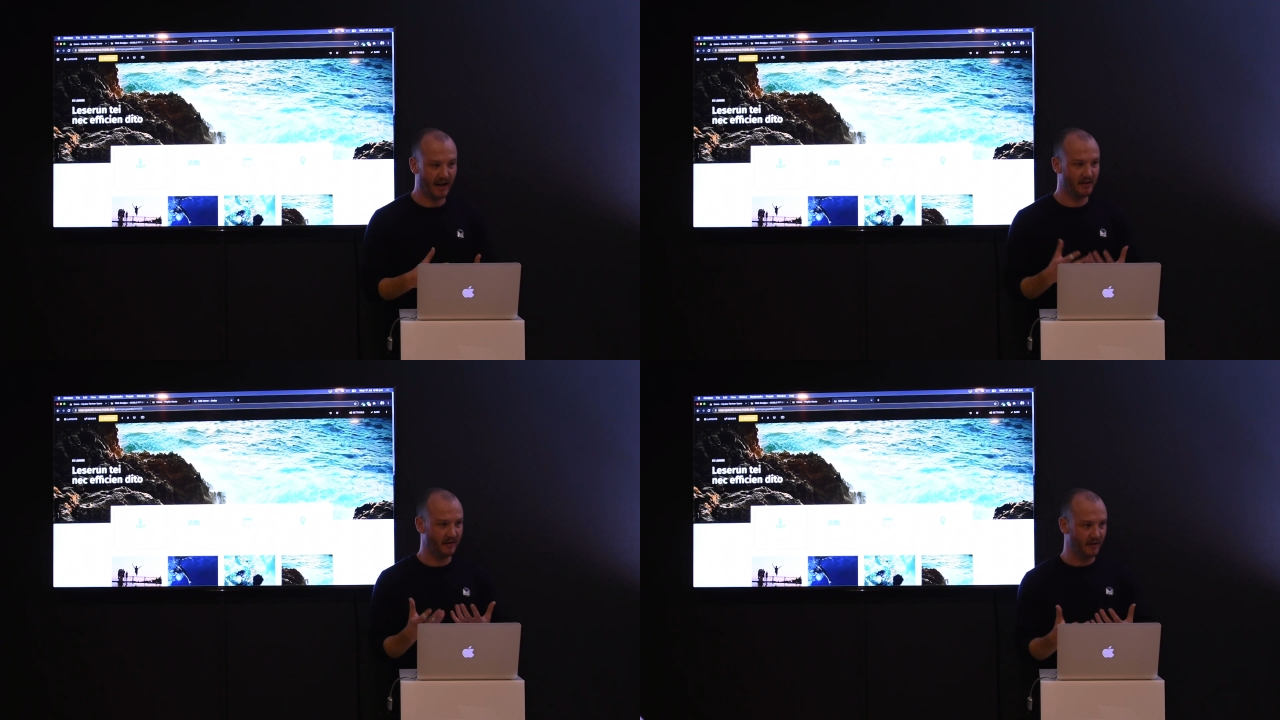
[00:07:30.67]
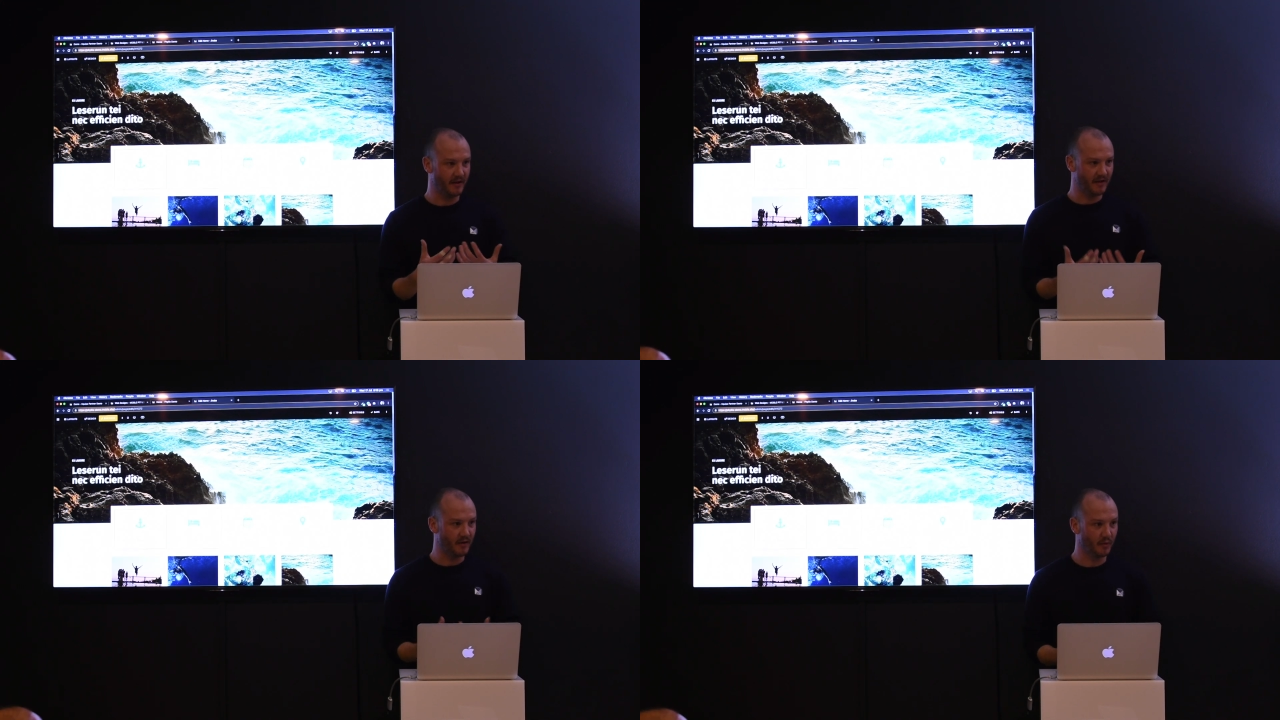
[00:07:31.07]
as
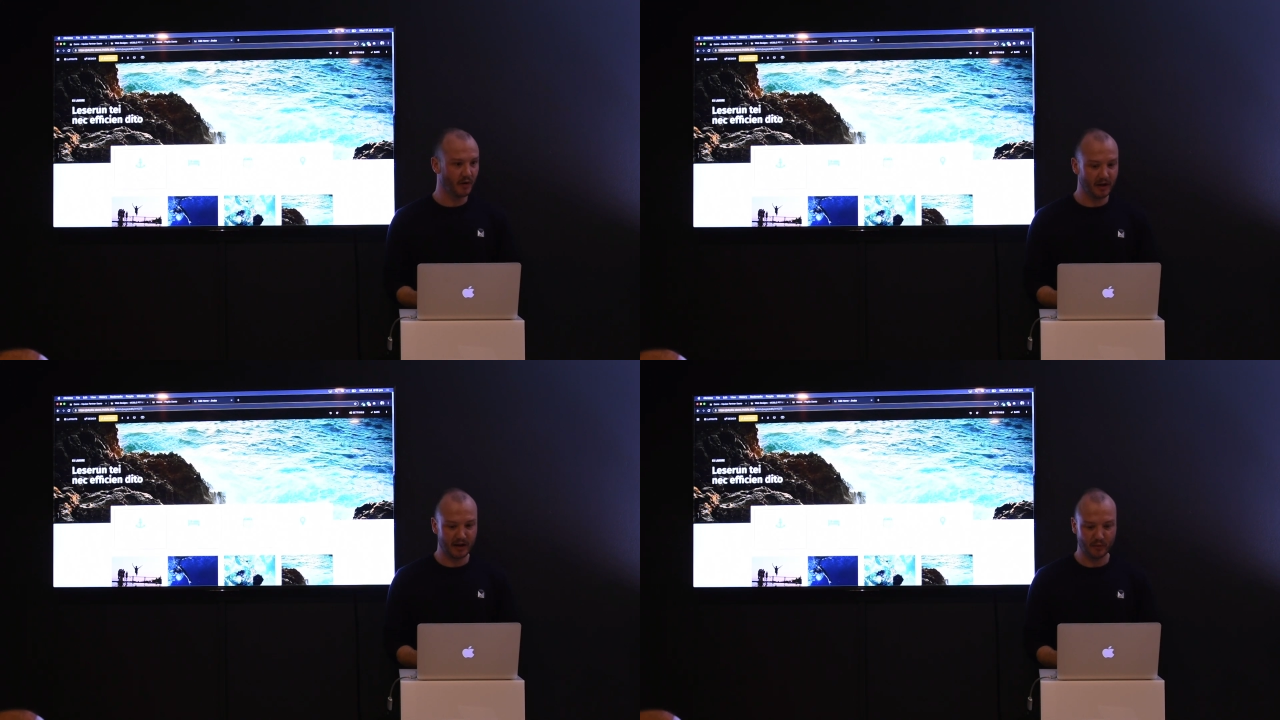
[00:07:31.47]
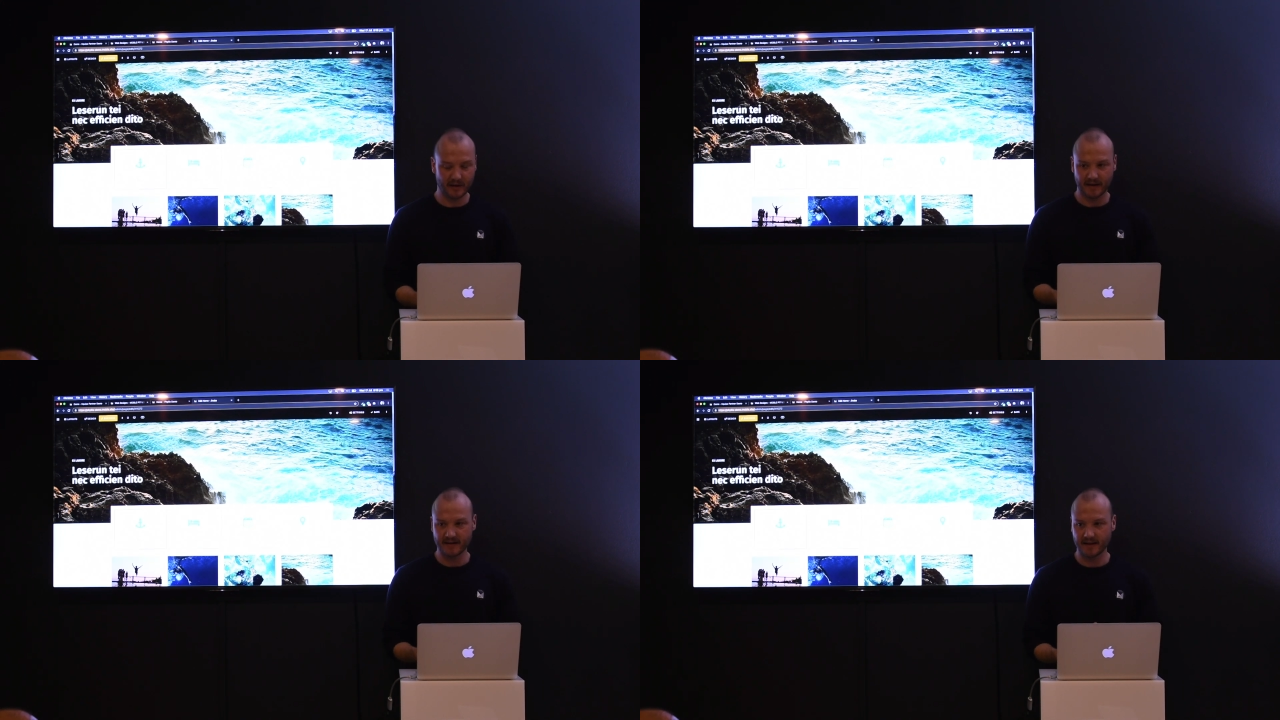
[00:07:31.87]
you're working
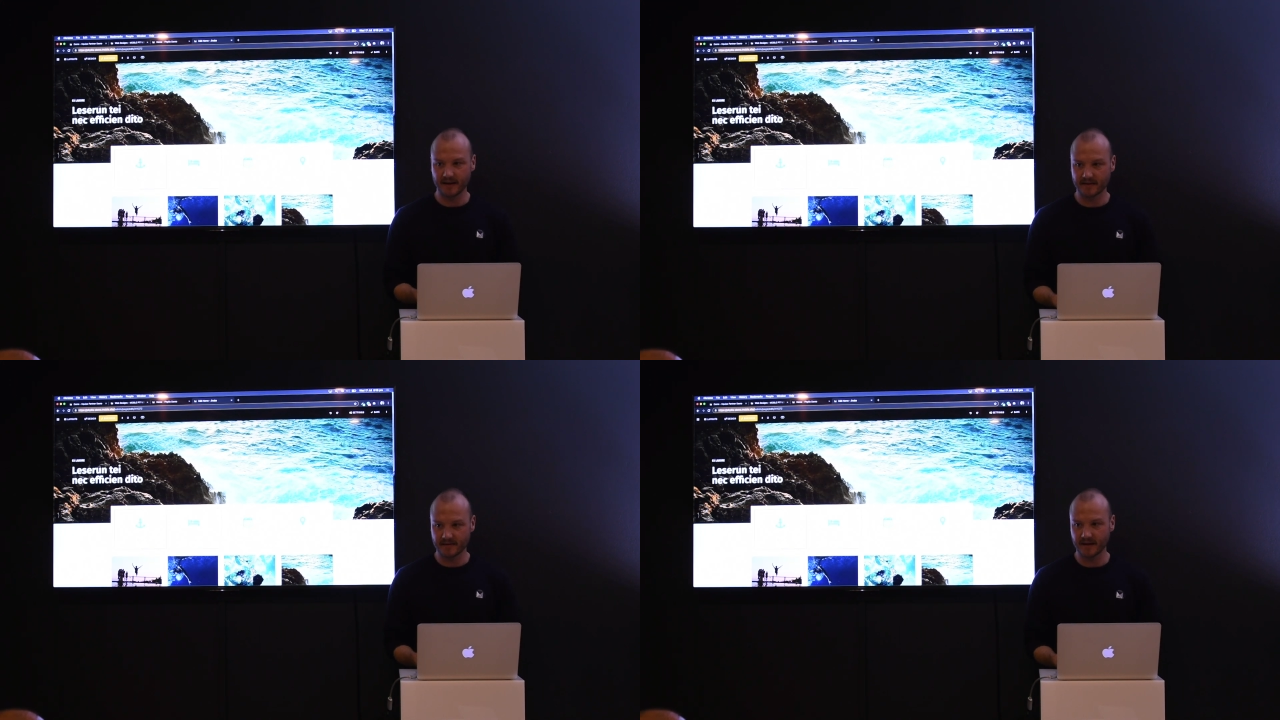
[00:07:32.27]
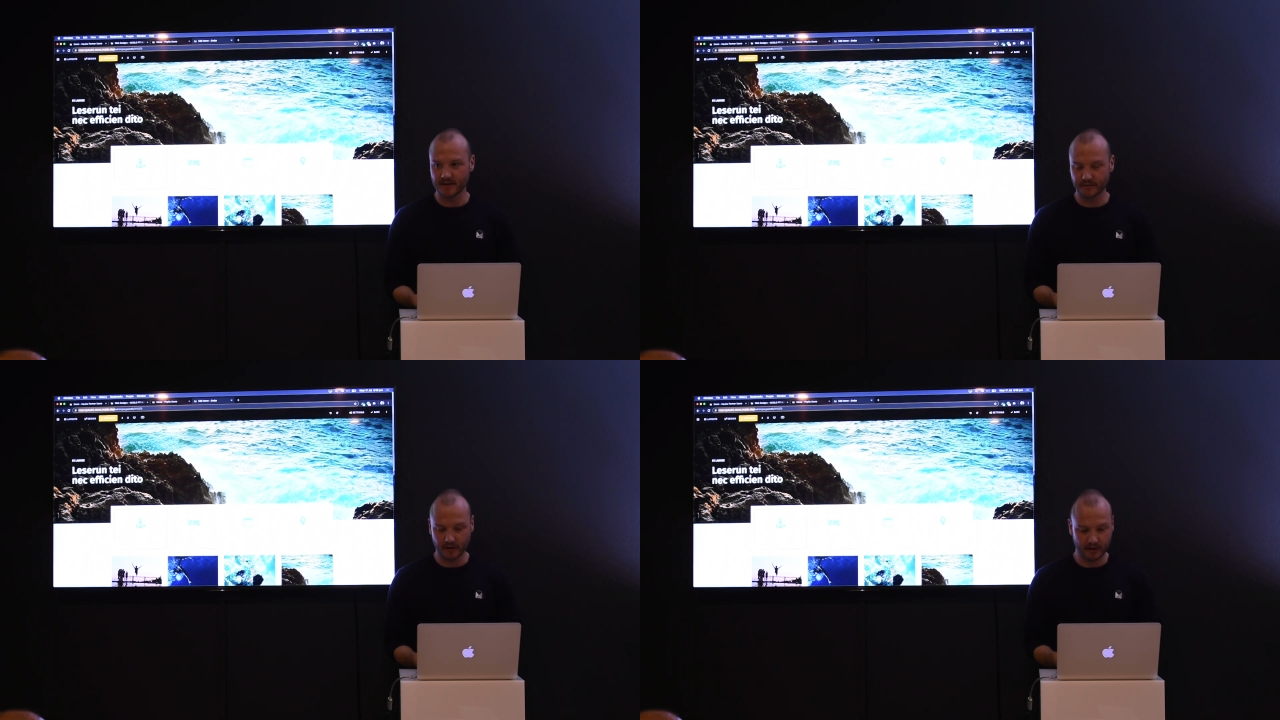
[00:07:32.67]
with it,
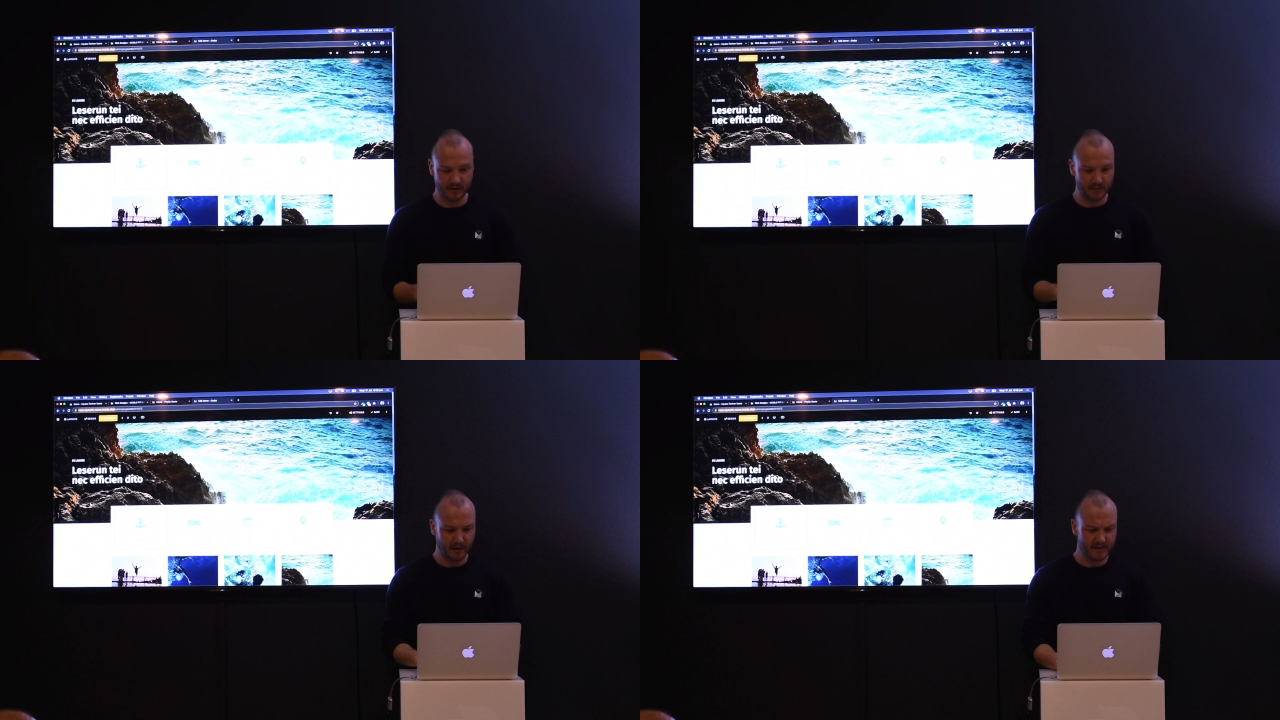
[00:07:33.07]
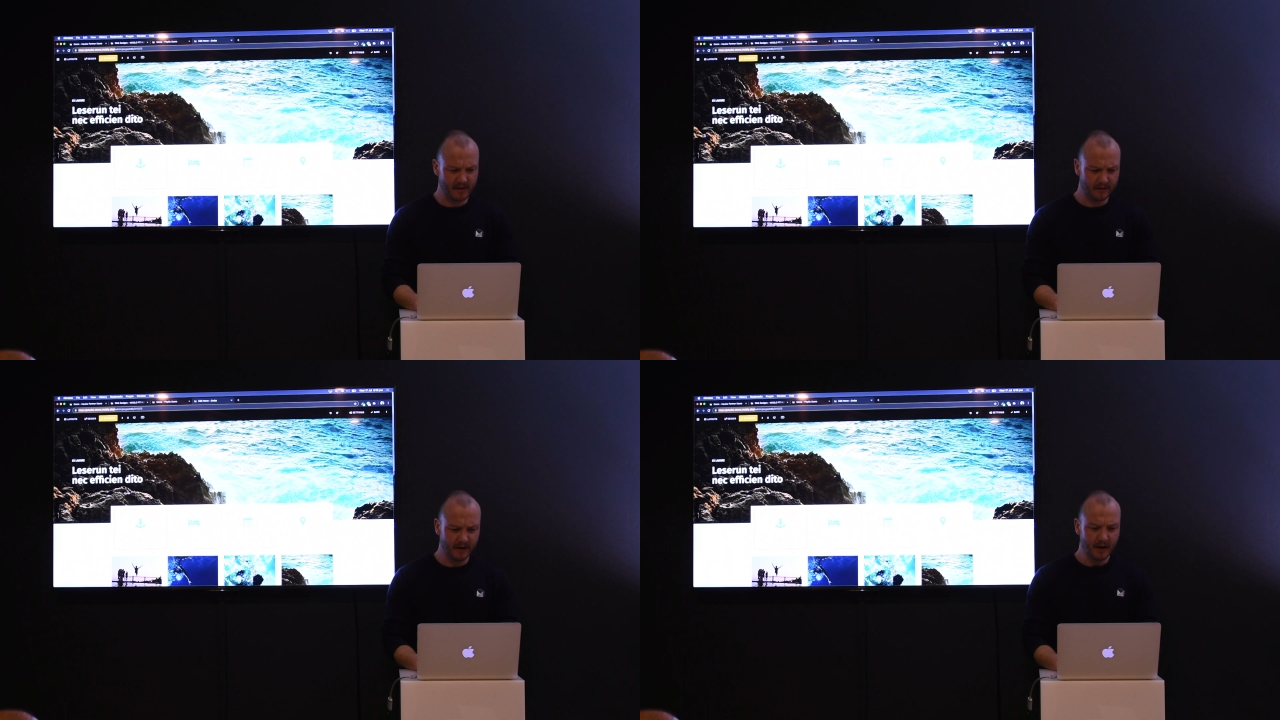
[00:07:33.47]
it's fully
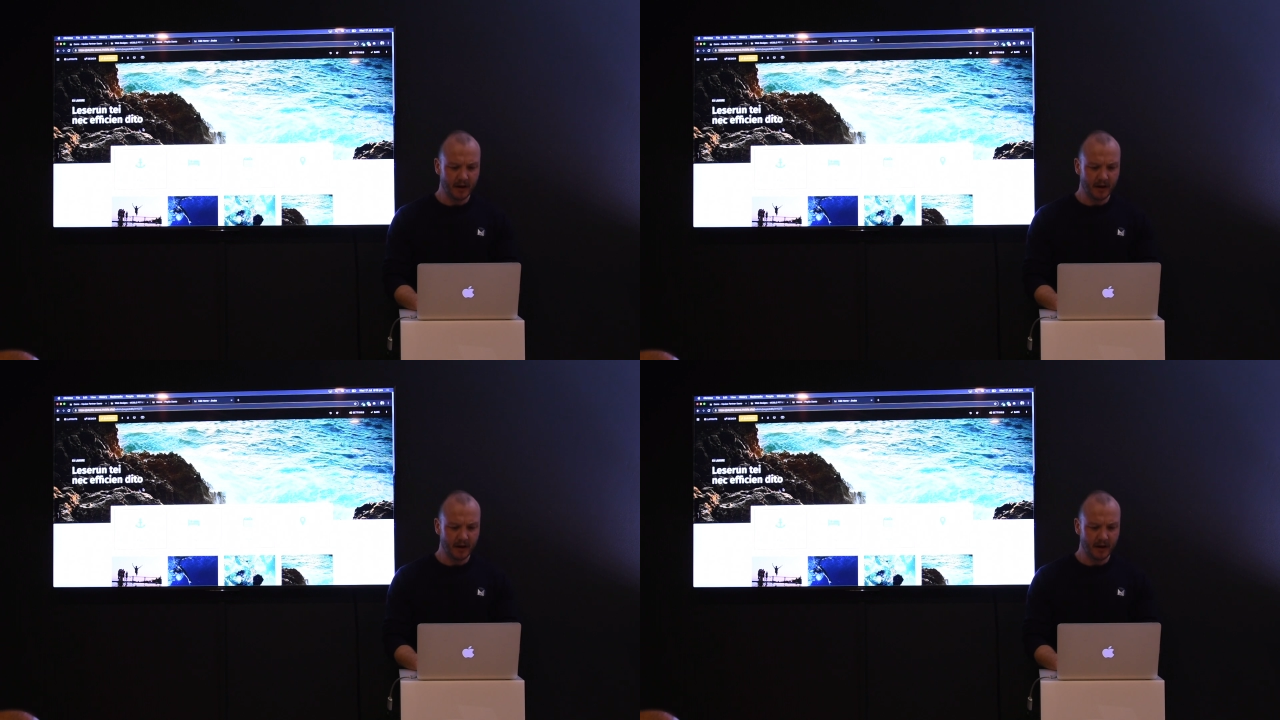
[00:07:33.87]
responsive.